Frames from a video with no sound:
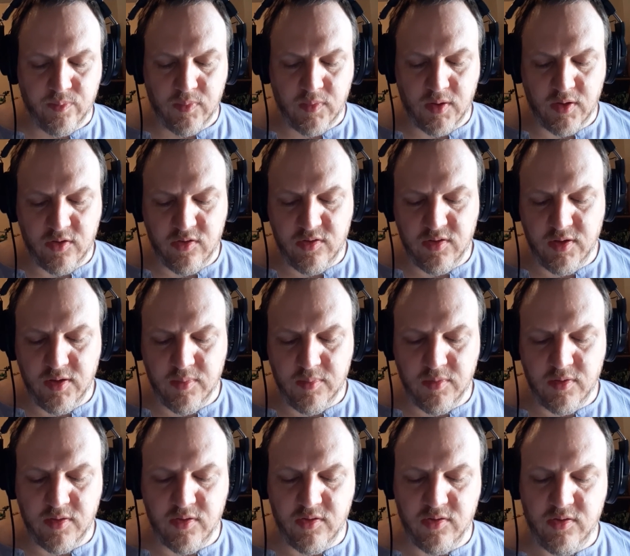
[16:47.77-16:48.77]
It seemed
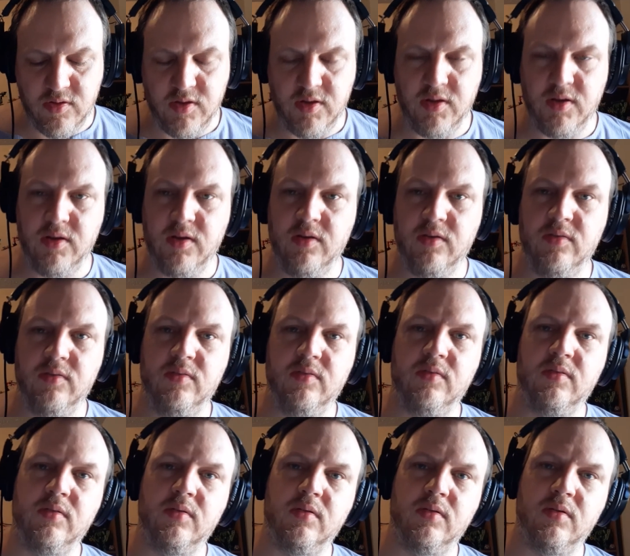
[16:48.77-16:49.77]
the city
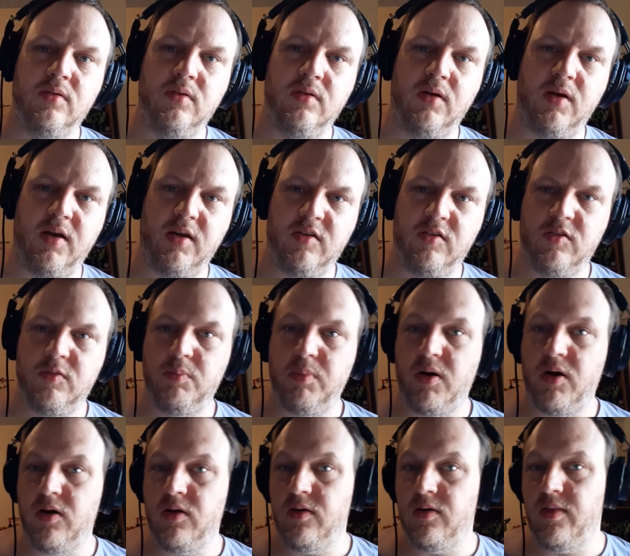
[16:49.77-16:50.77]
had
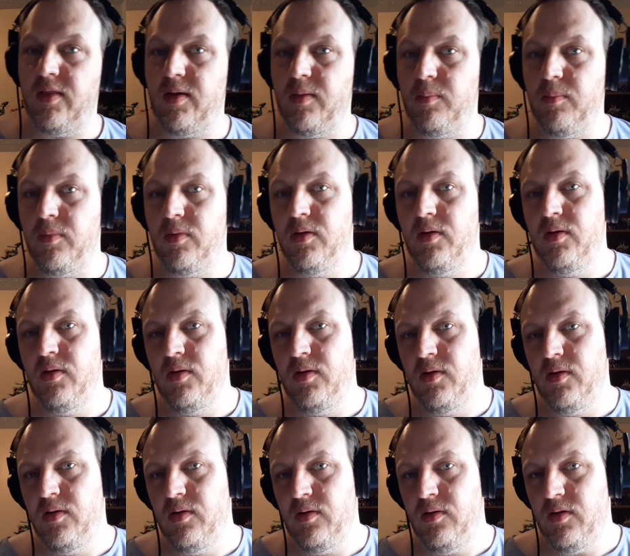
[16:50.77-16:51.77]
spawned them
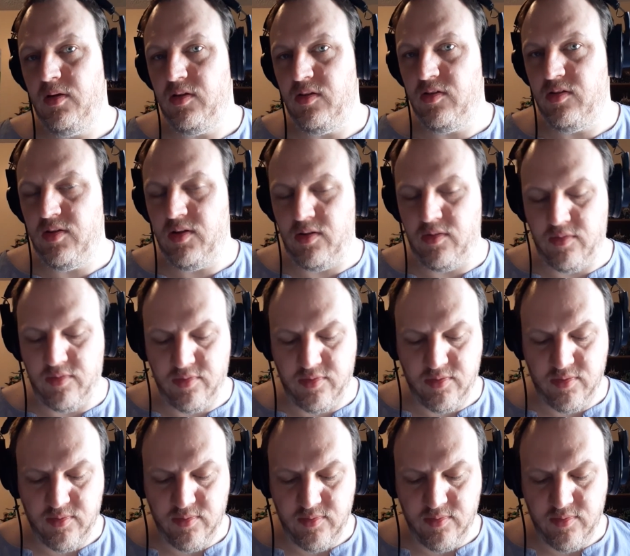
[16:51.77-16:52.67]
itself.